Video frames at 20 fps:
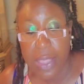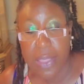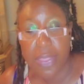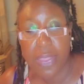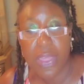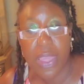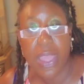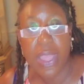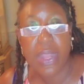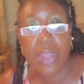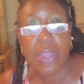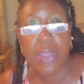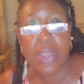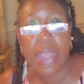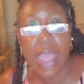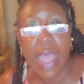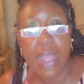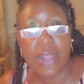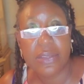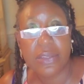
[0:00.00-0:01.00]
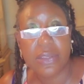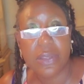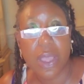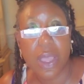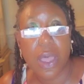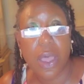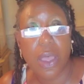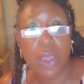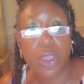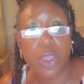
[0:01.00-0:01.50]
then that's
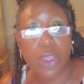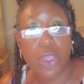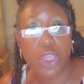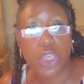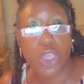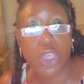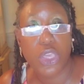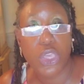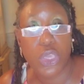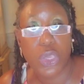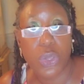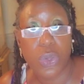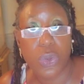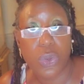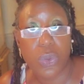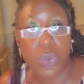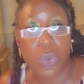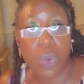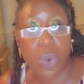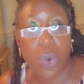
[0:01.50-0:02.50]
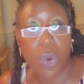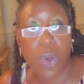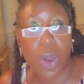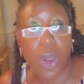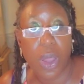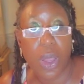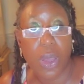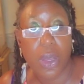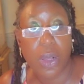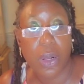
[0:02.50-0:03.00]
a cue or
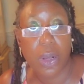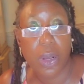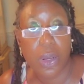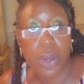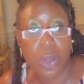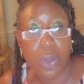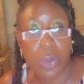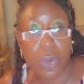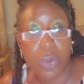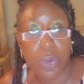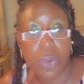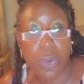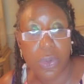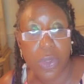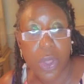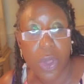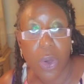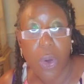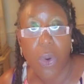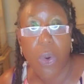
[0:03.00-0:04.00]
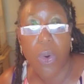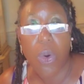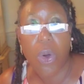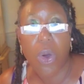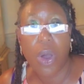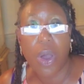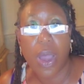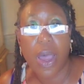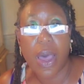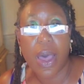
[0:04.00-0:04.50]
a clue
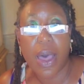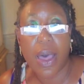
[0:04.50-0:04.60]
or